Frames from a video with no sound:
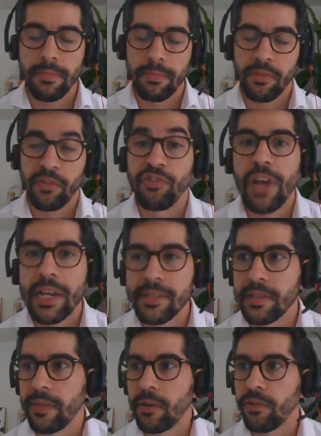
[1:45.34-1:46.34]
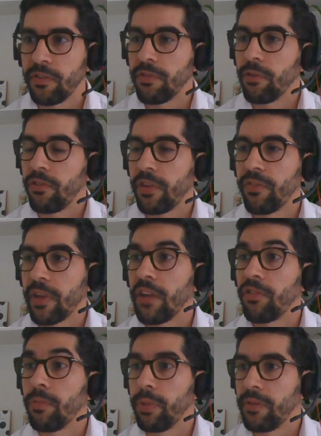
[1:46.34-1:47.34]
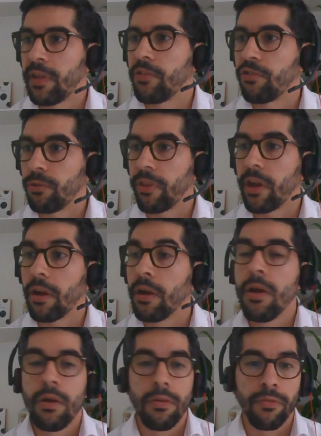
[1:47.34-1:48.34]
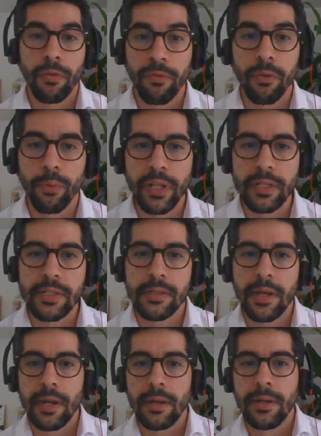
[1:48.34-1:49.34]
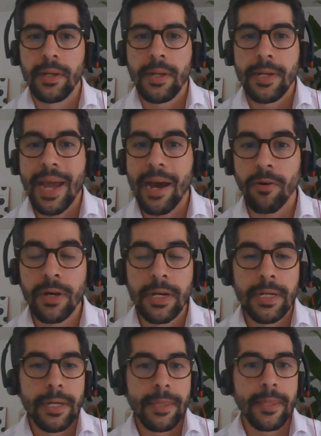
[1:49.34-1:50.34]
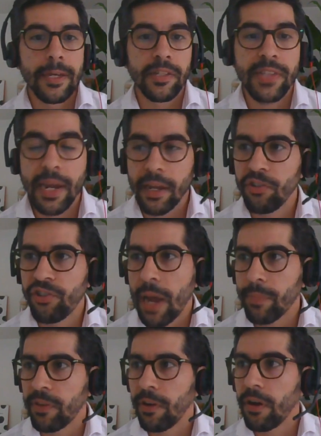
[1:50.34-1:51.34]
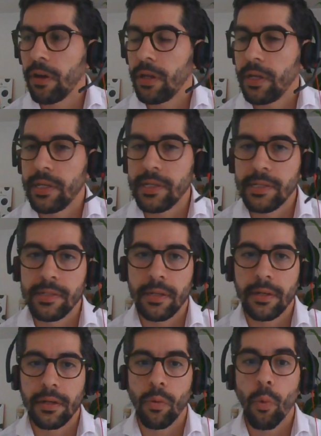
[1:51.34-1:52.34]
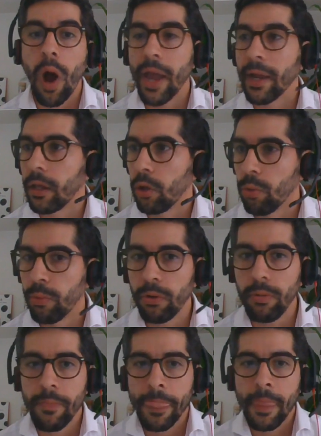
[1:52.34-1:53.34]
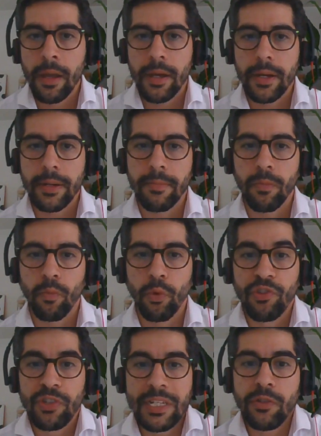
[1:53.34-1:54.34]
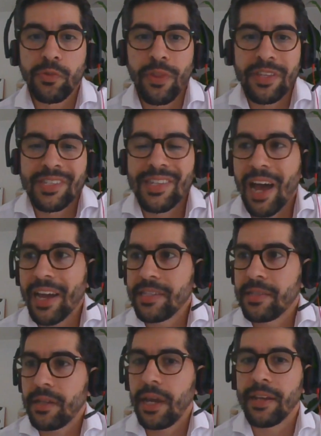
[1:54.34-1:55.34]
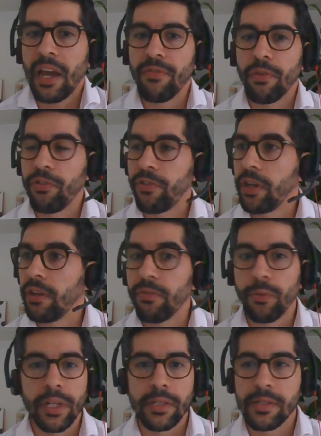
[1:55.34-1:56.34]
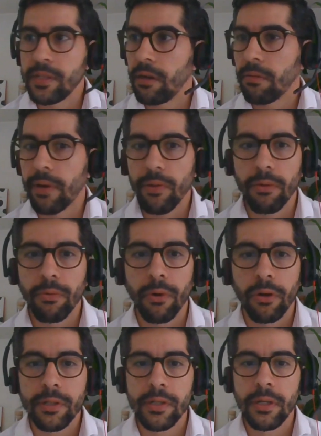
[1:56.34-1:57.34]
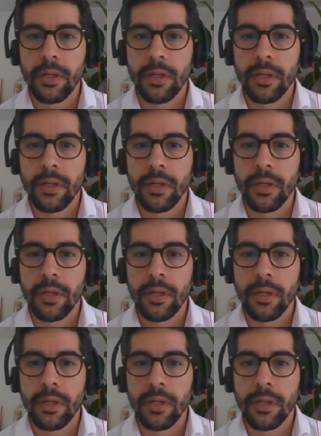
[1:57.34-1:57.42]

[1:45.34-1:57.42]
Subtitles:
suggests that there's diversification potential there for real estate. Now, the second chapter is why global, which deals with the size and diversity of real estate around the world